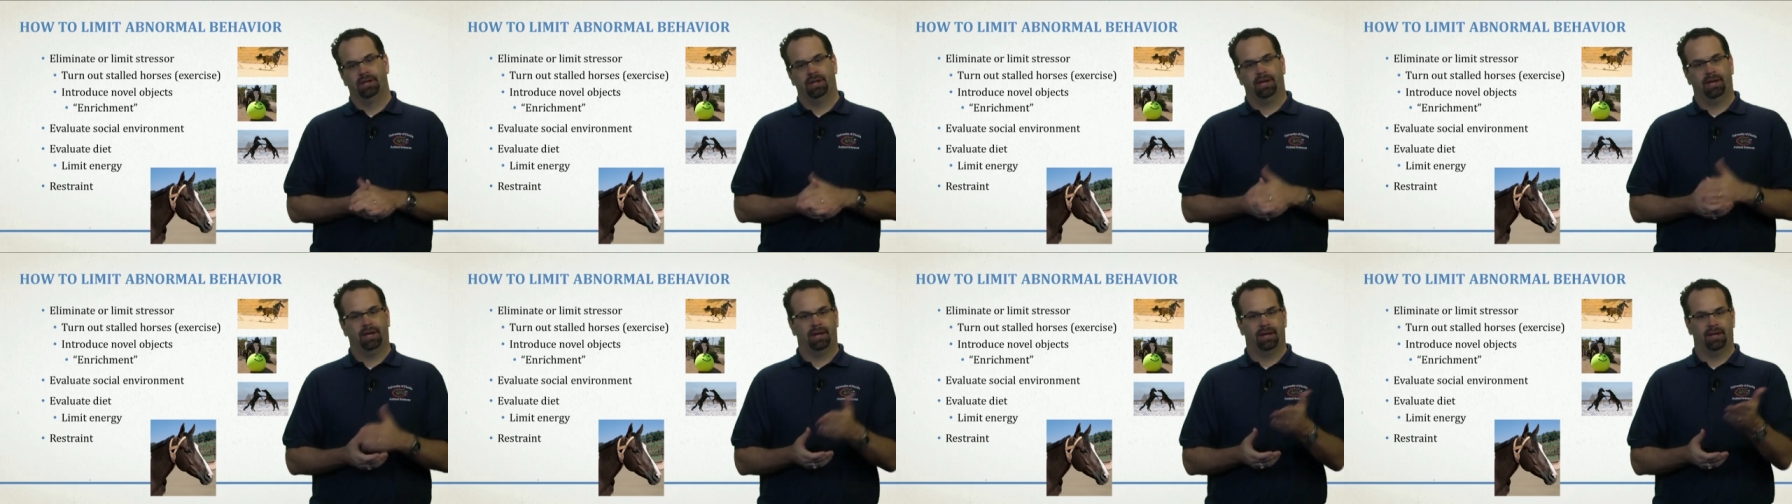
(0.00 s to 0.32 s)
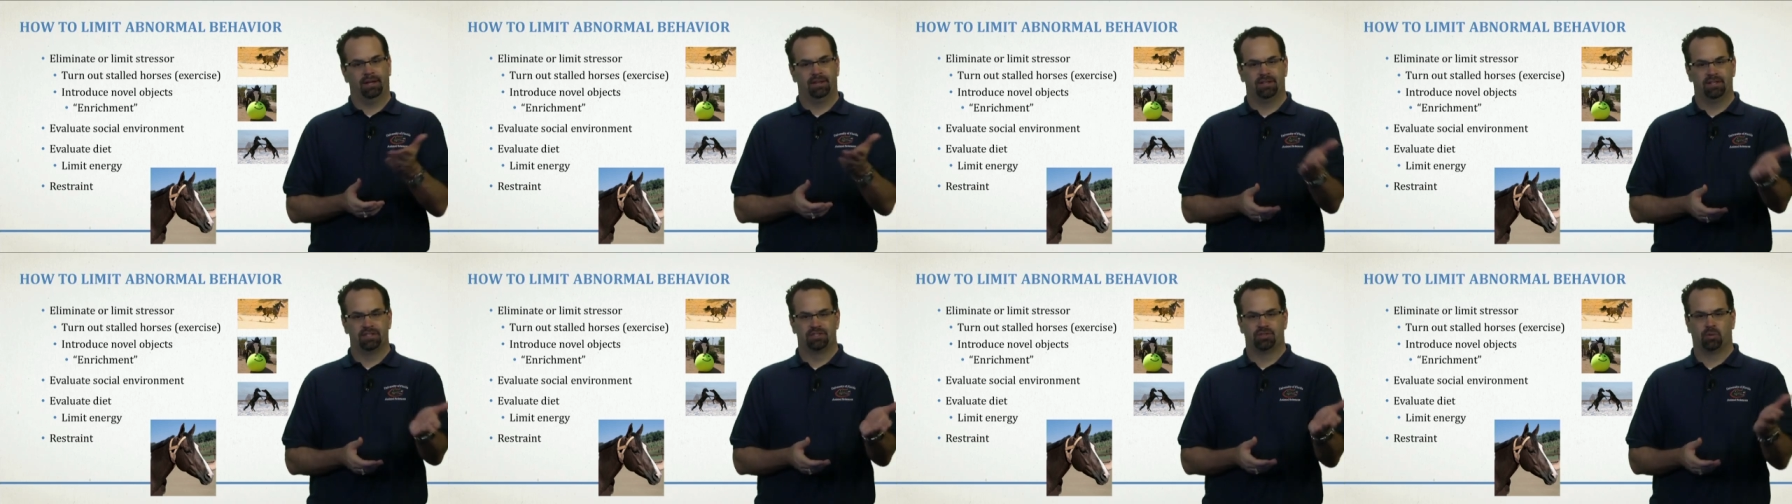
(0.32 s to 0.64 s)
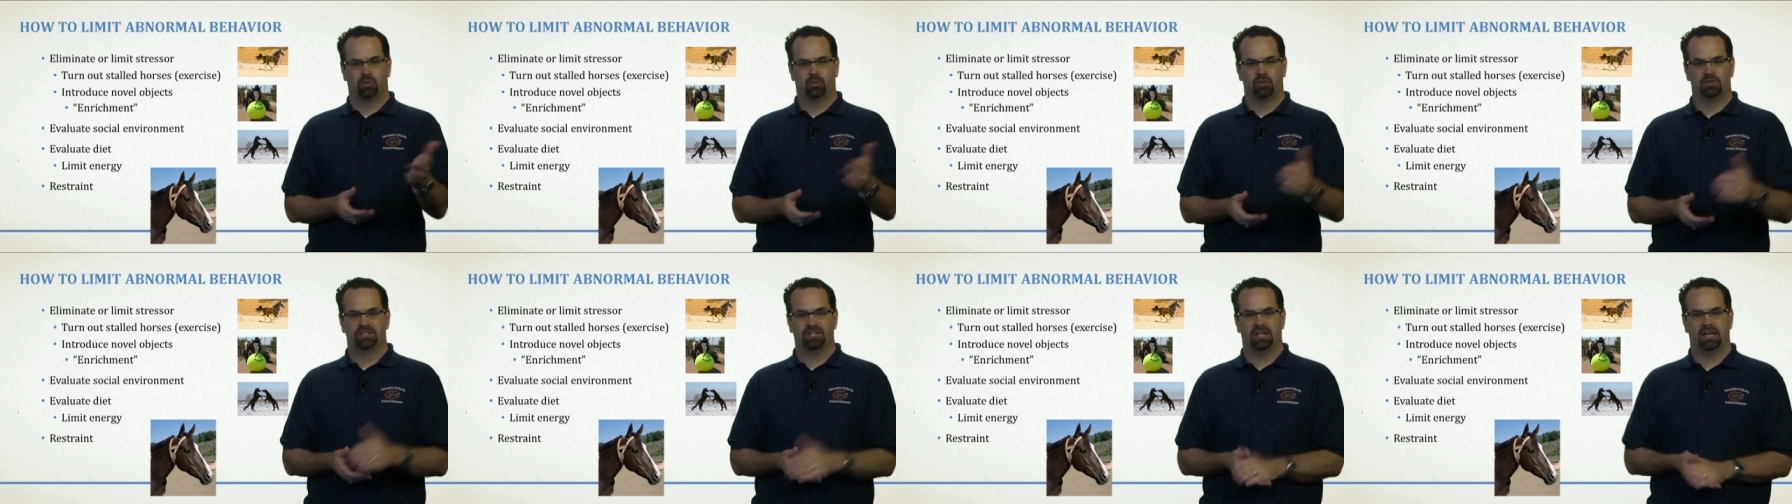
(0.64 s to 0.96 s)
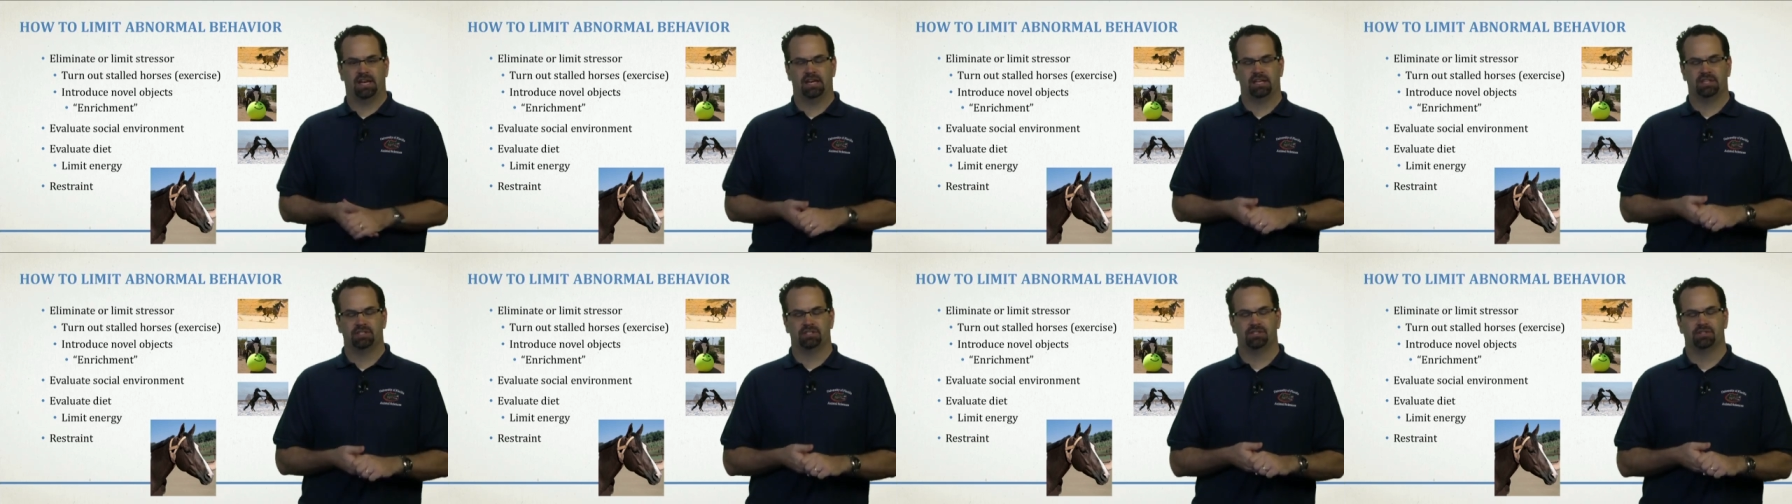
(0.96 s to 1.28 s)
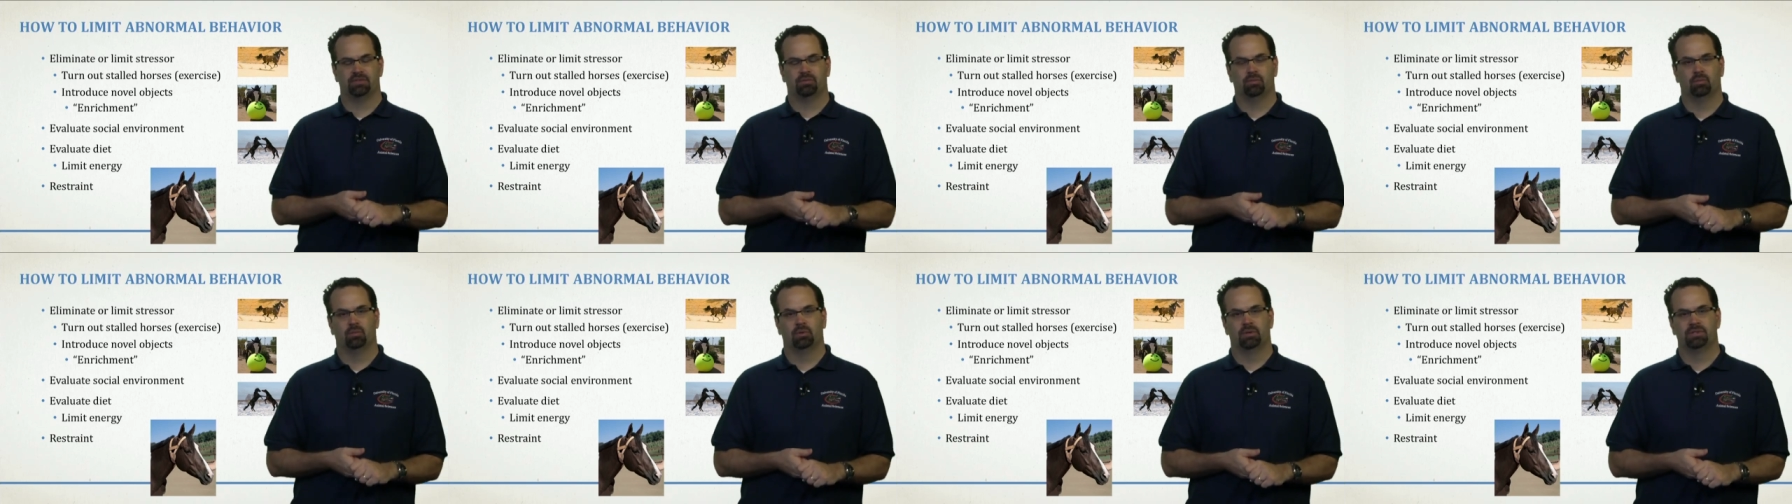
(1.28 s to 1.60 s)
And this horse
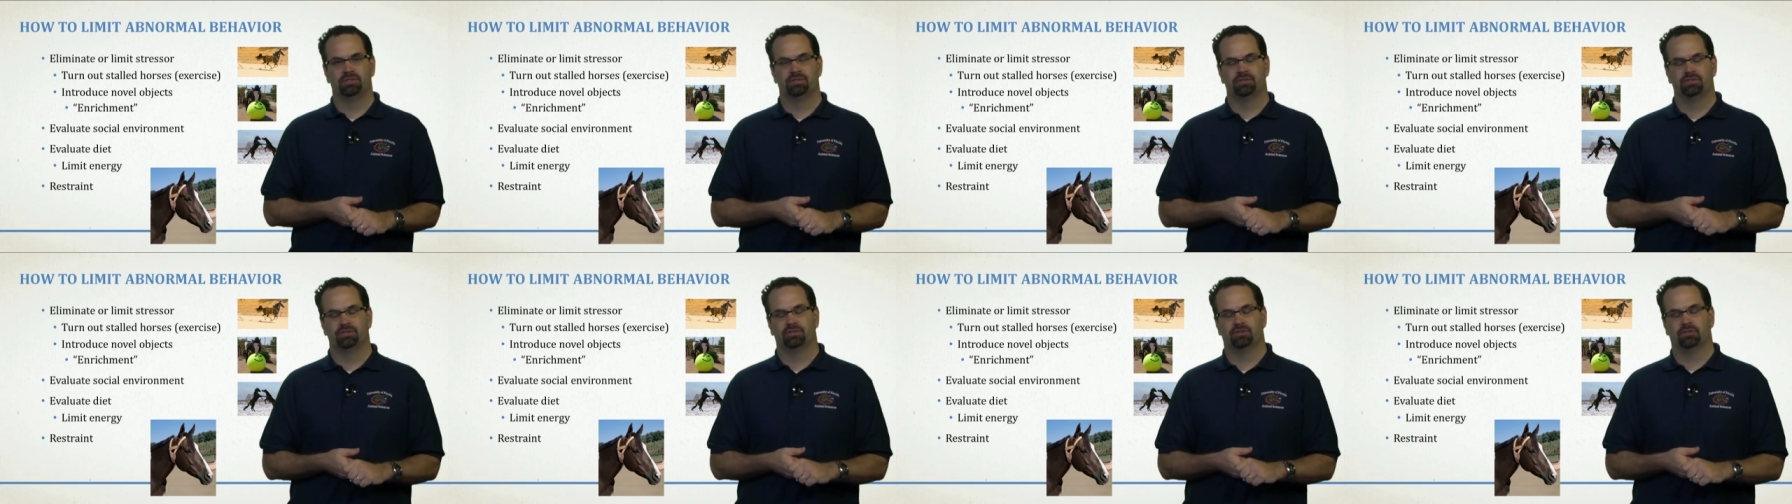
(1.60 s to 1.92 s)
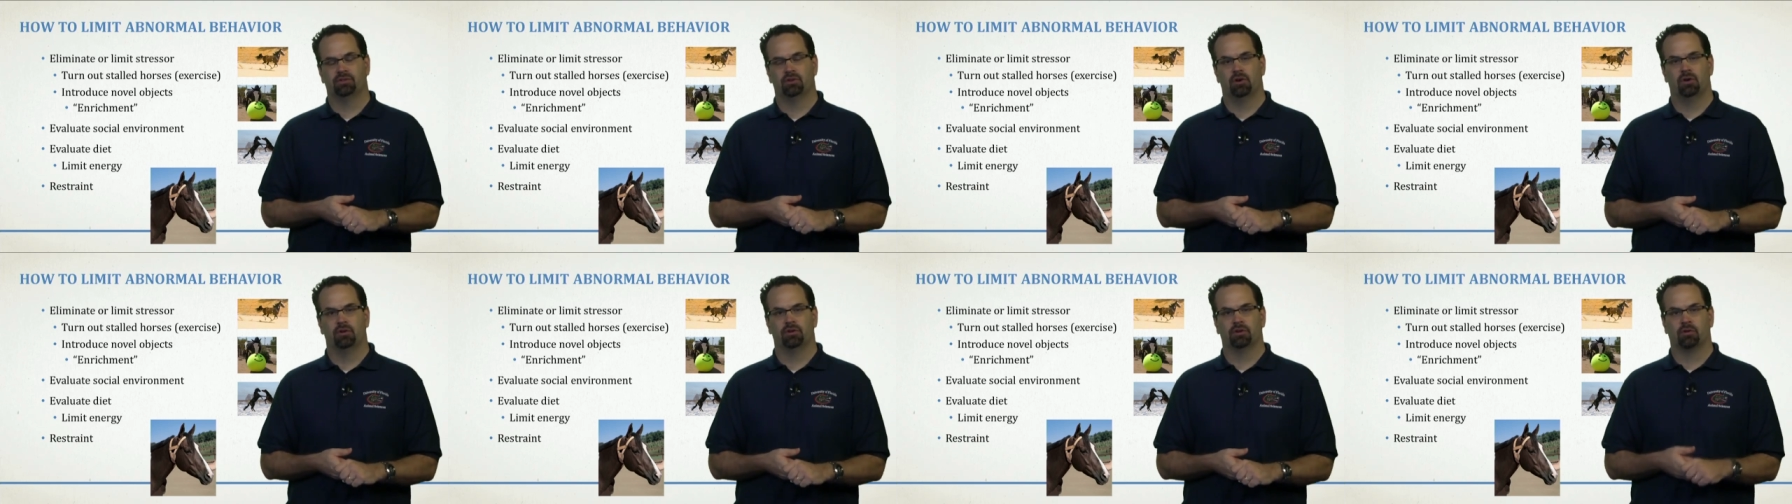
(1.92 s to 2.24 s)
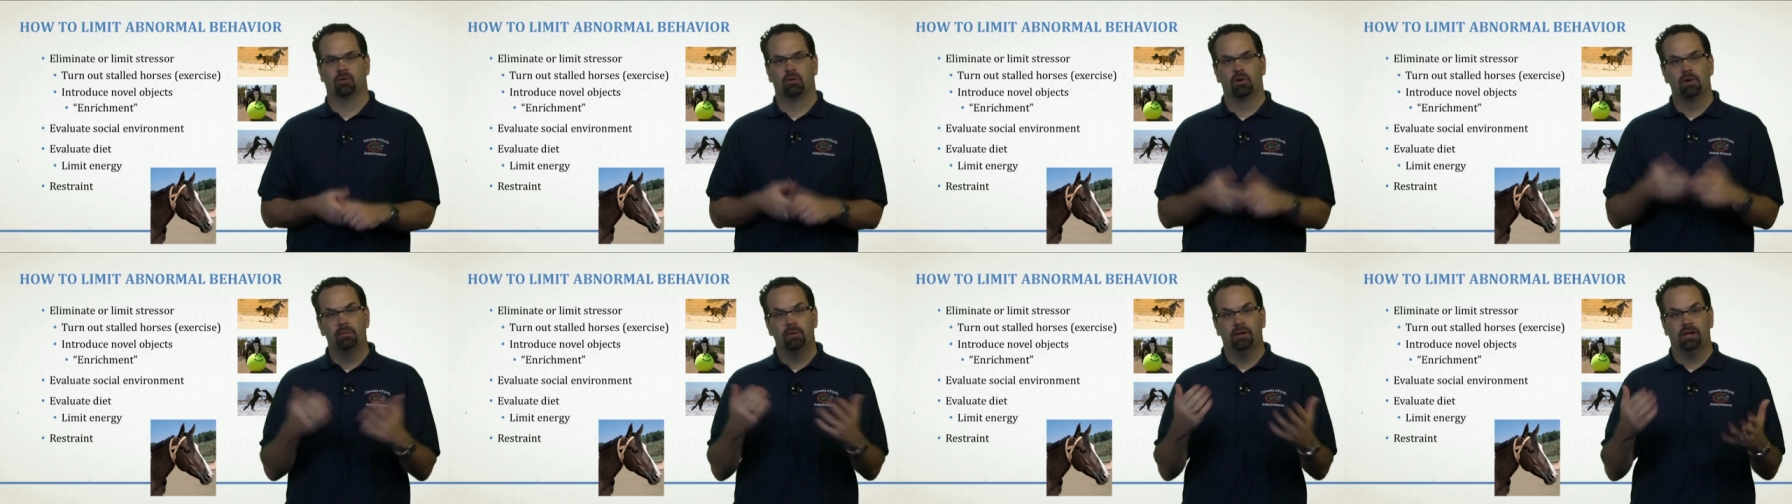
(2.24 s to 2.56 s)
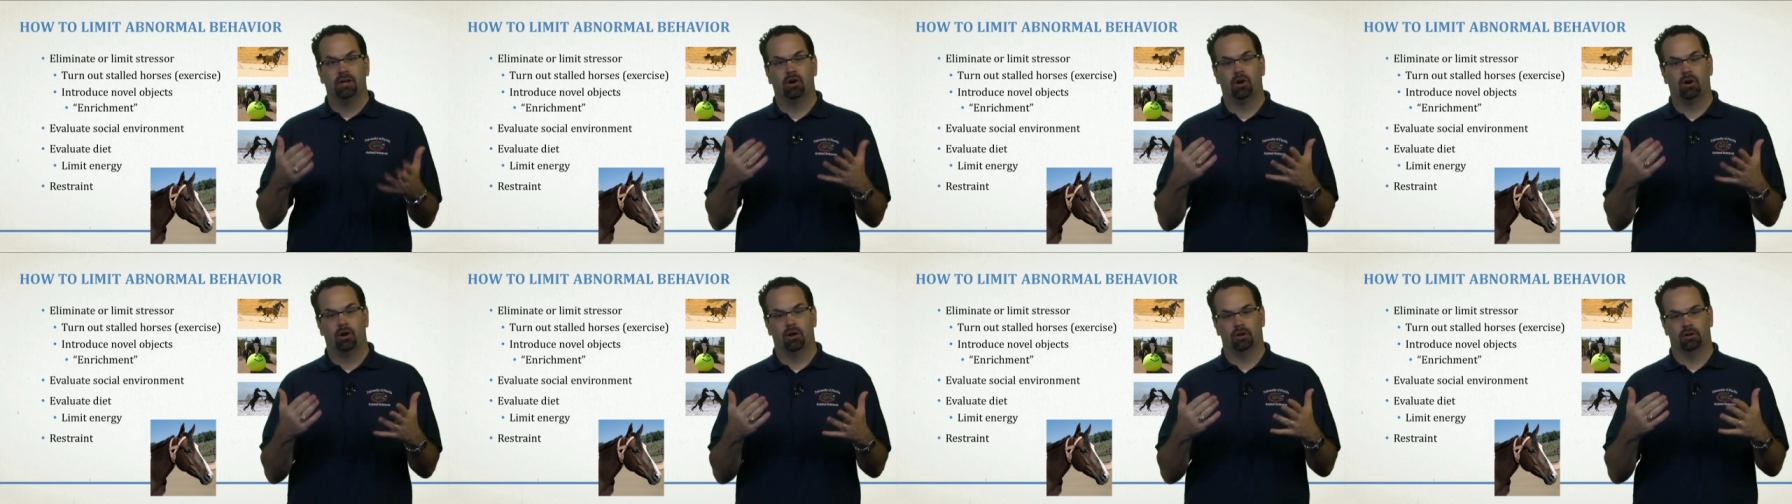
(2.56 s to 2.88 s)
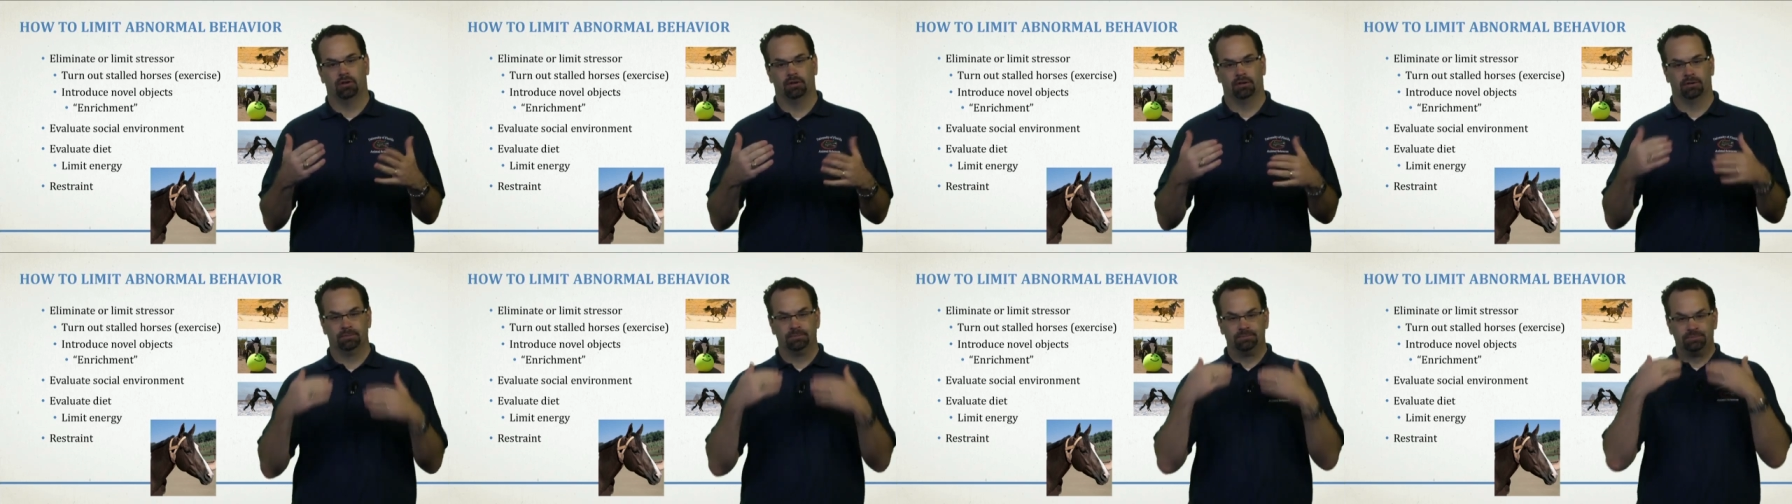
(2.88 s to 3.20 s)
has what's called a cribbing
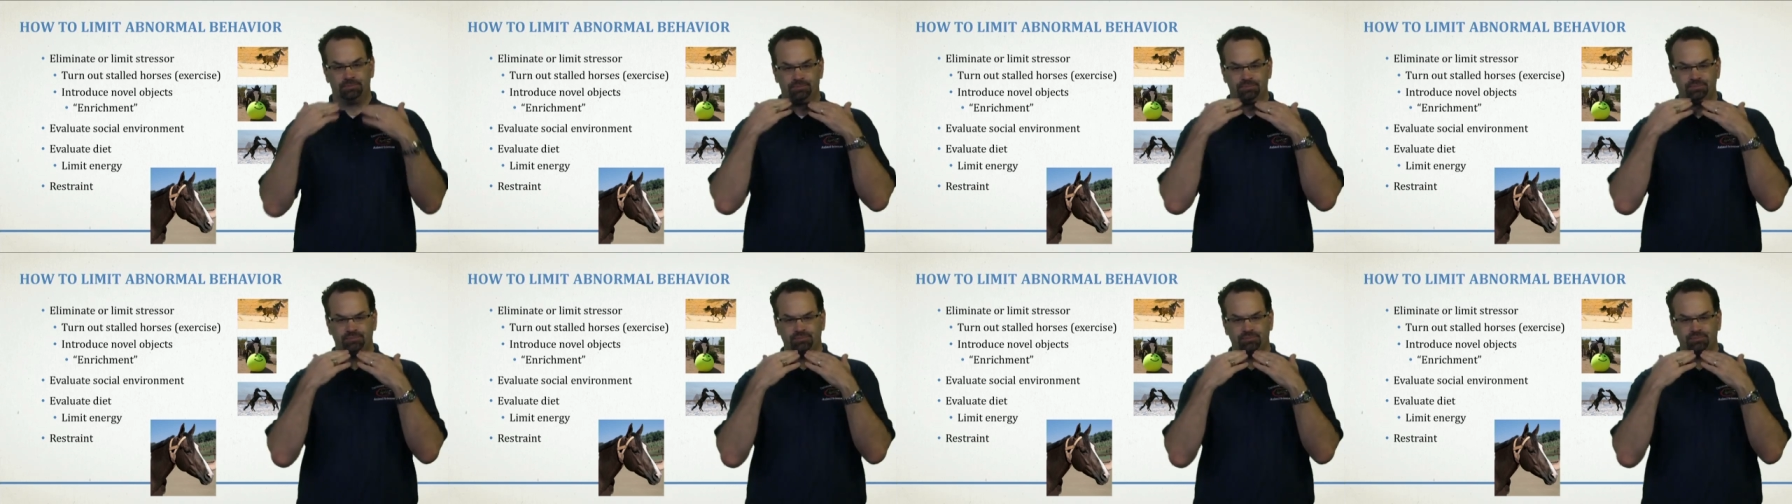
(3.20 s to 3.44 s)
collar,